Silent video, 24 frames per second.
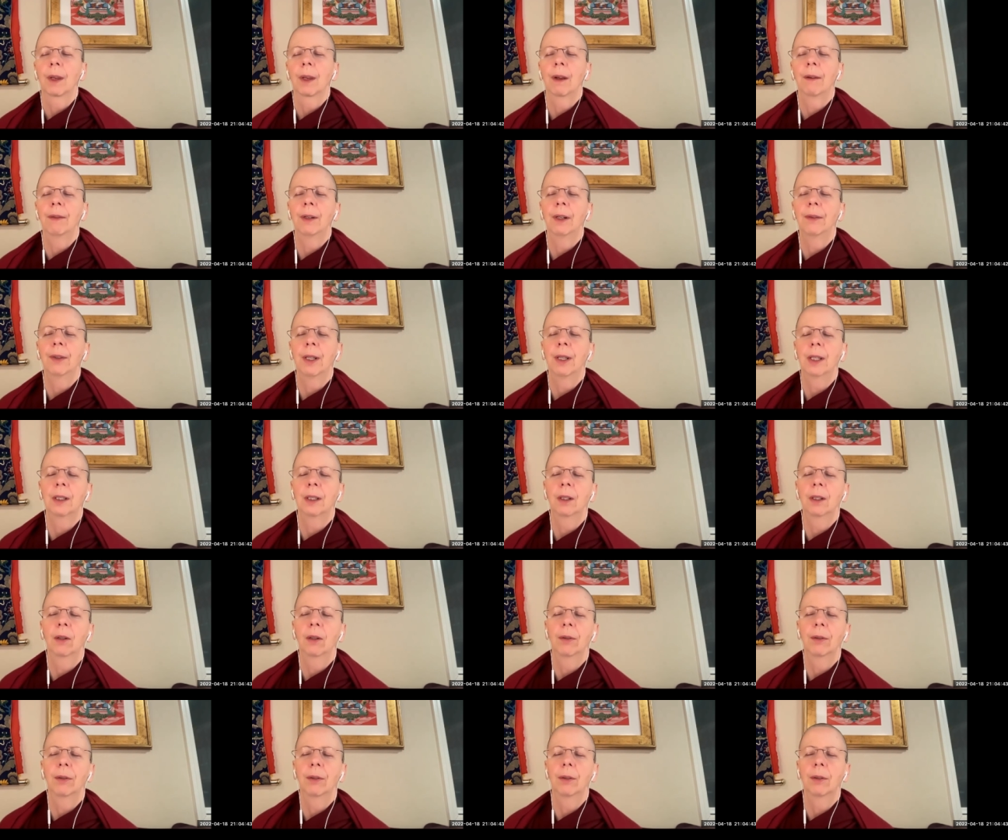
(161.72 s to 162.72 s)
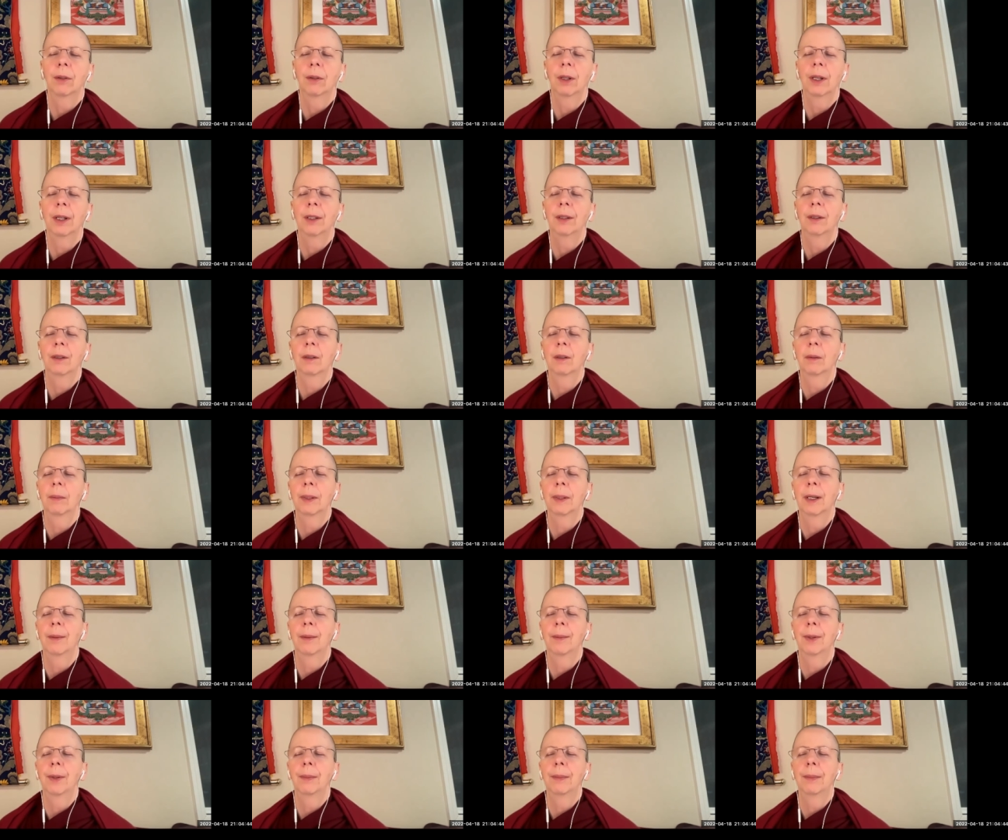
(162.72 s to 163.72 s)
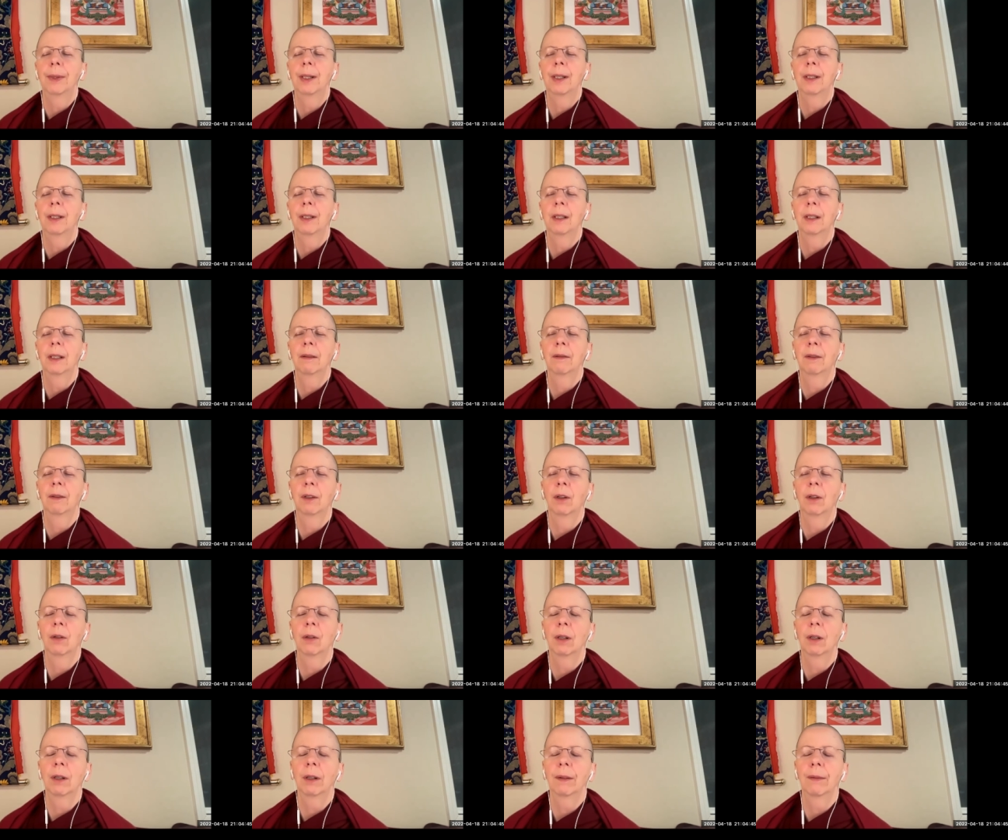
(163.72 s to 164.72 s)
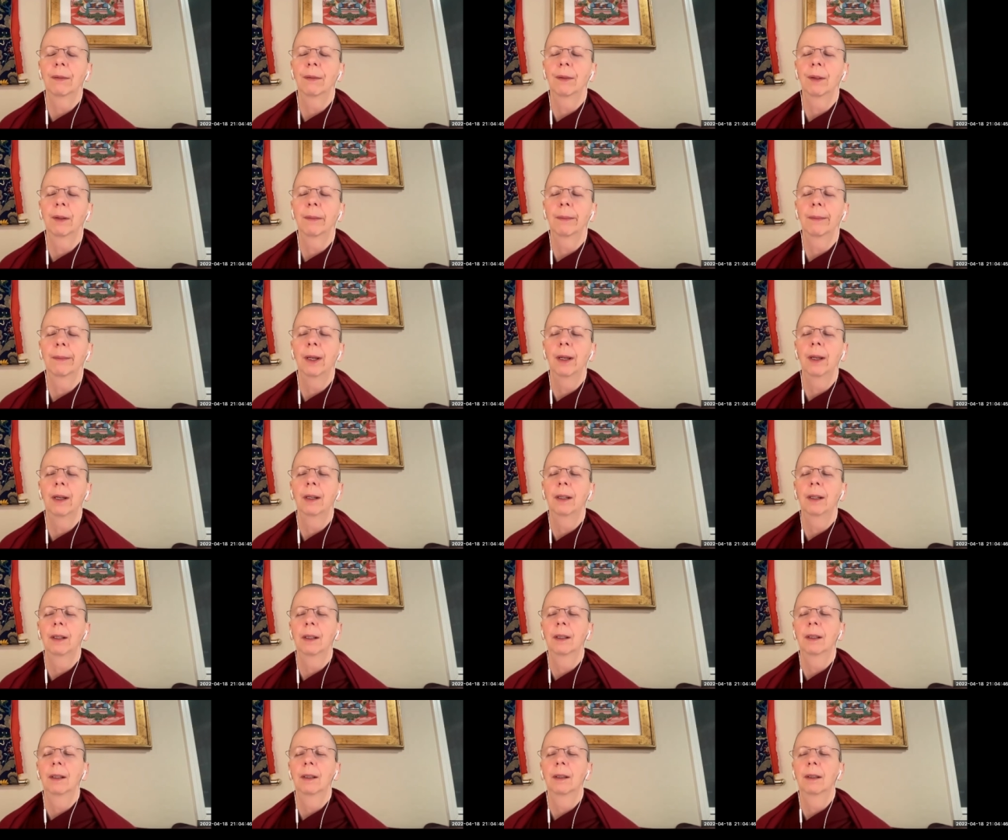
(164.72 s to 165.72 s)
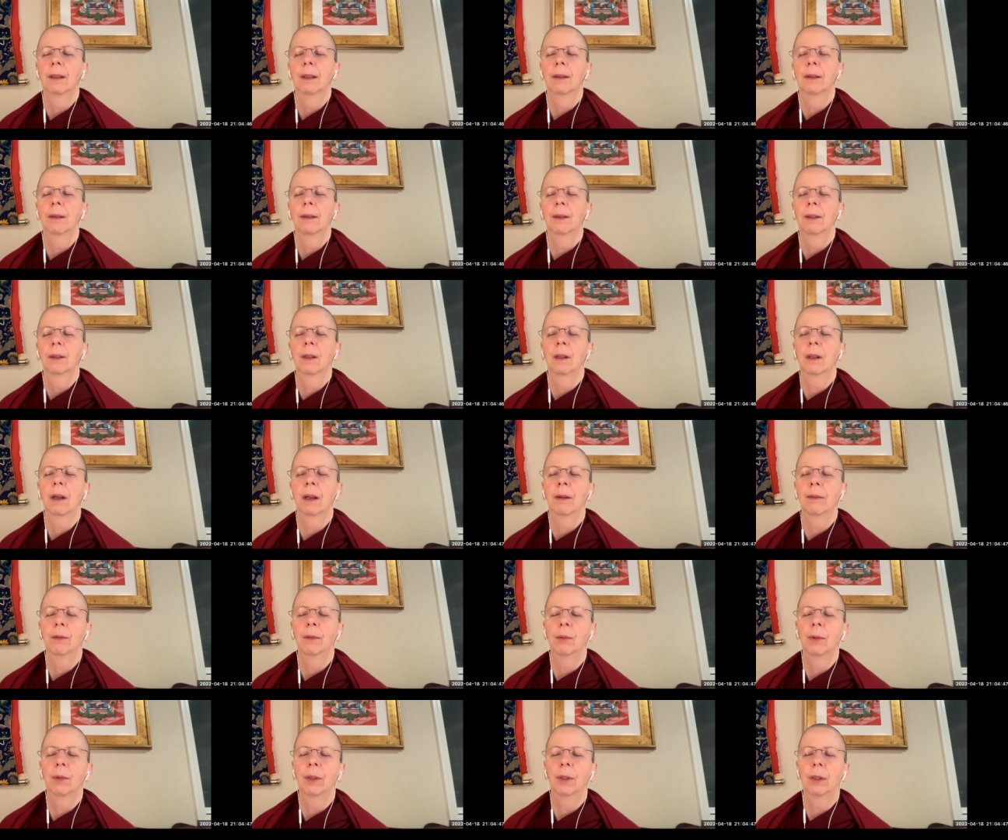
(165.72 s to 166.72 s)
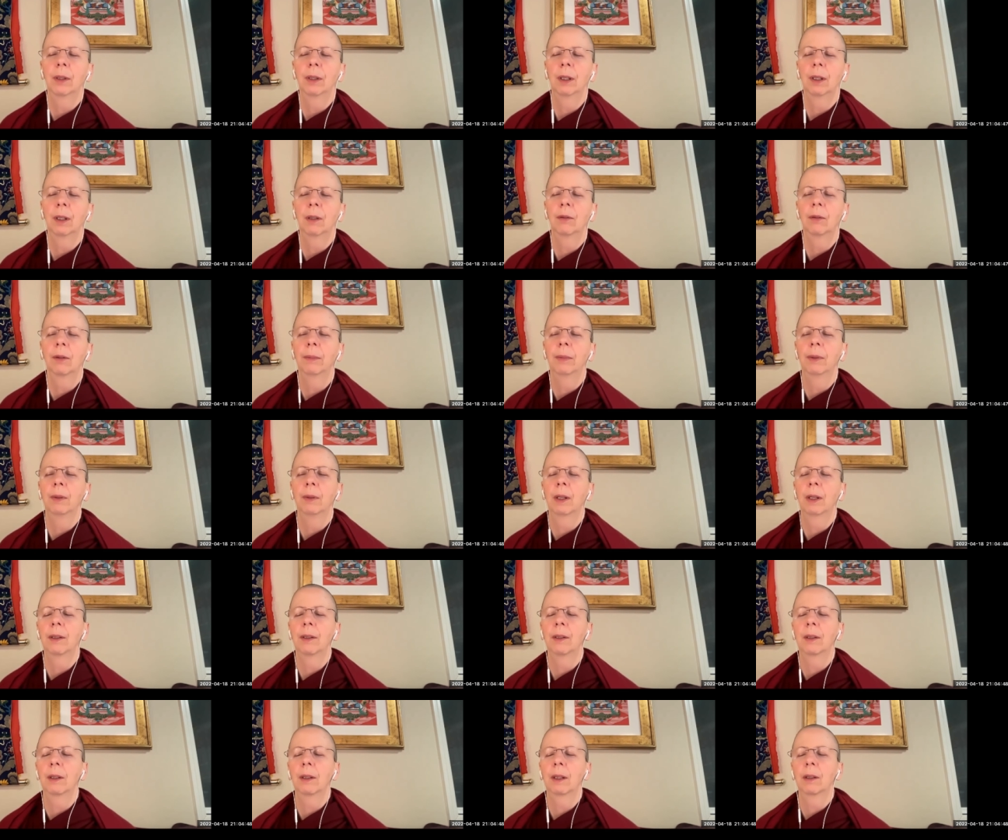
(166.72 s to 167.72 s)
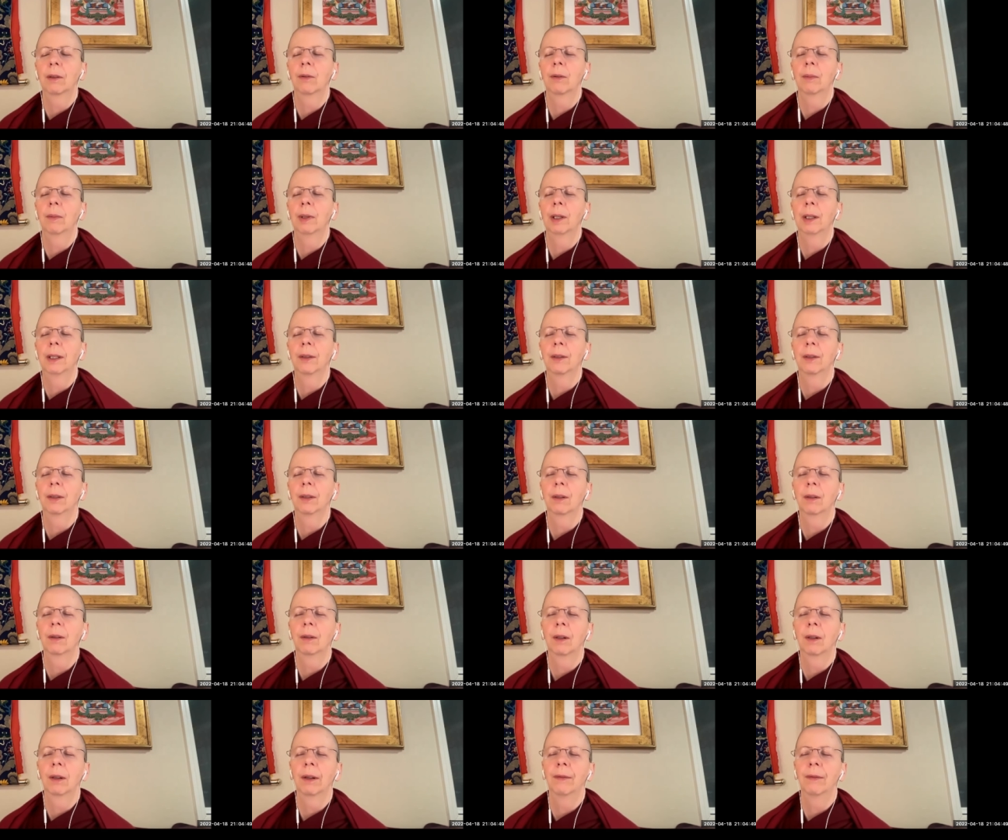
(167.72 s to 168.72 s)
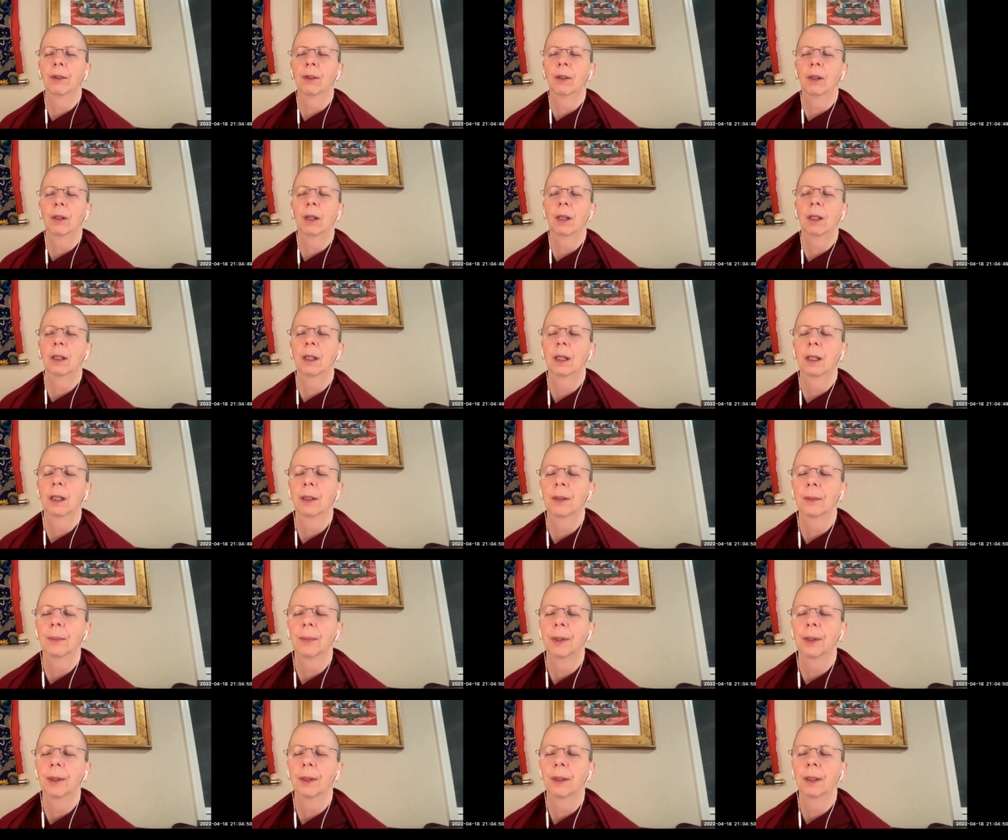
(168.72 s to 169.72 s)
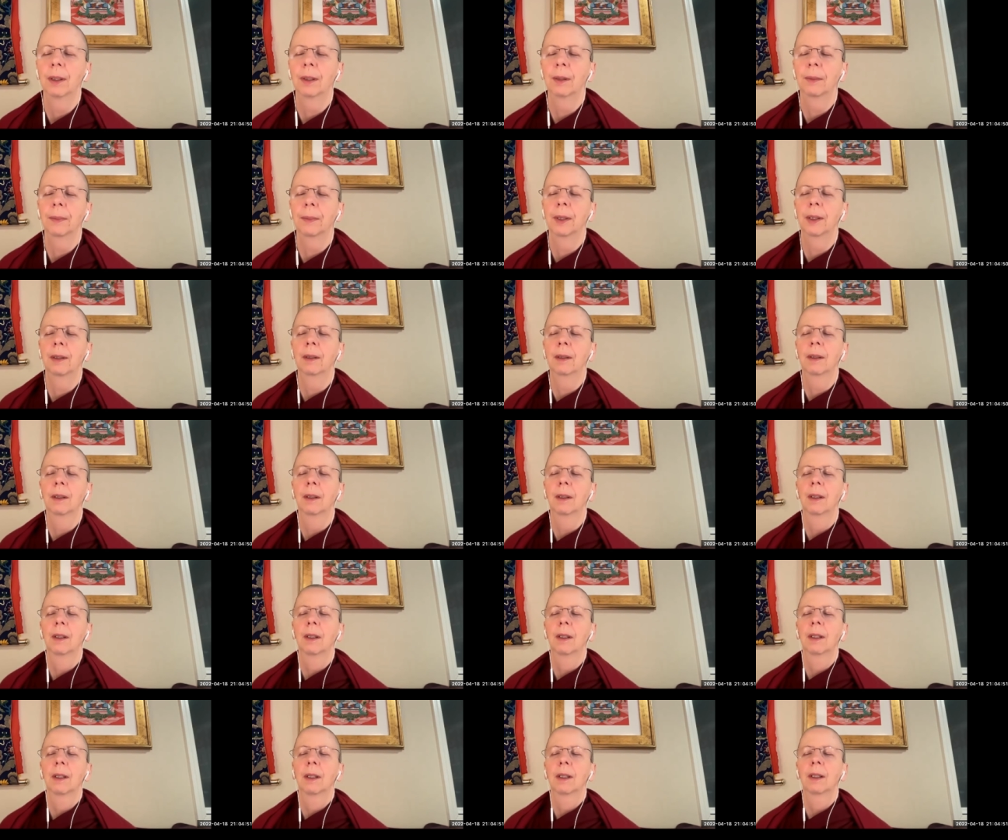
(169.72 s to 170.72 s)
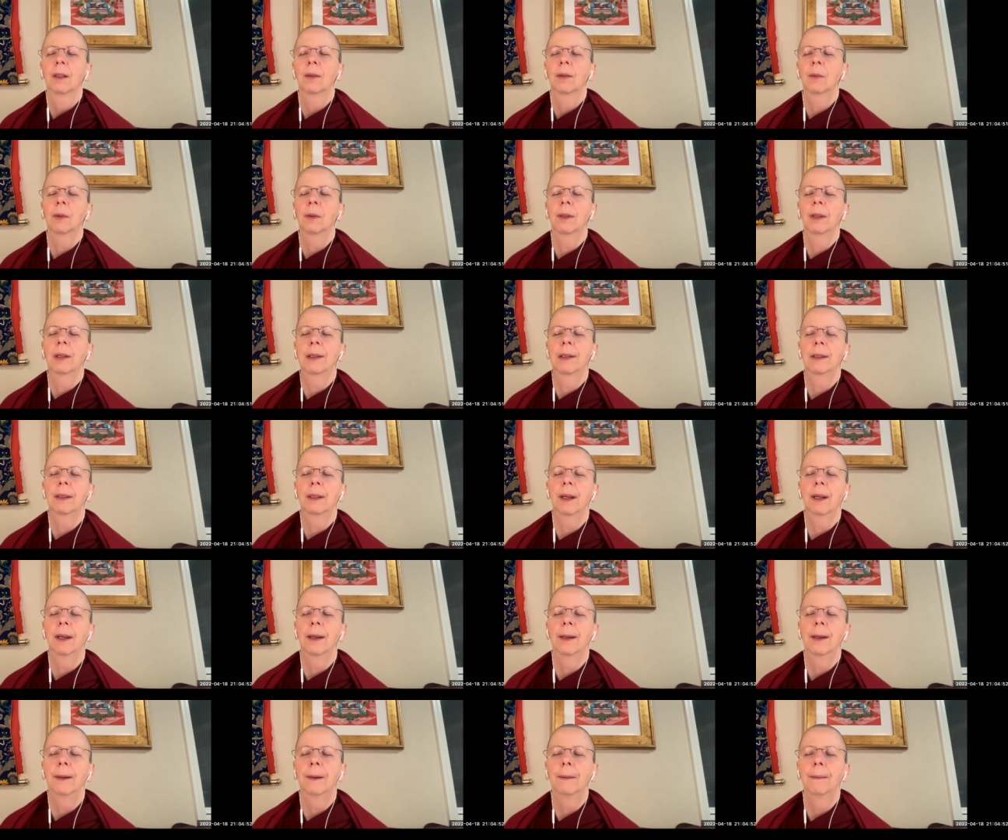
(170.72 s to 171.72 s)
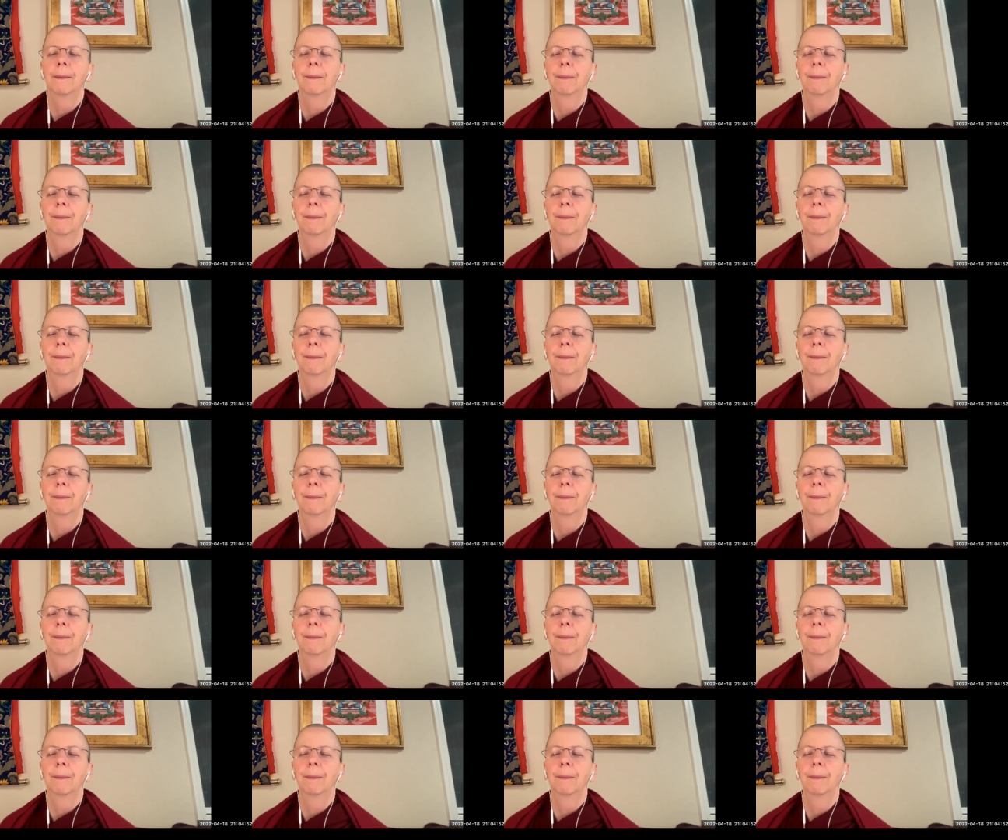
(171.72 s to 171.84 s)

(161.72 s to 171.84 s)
I've never had the concentration to be able to meditate long enough that my saliva would start dribble, I'd start dribbling. So I've not had that experience, but it's what they say.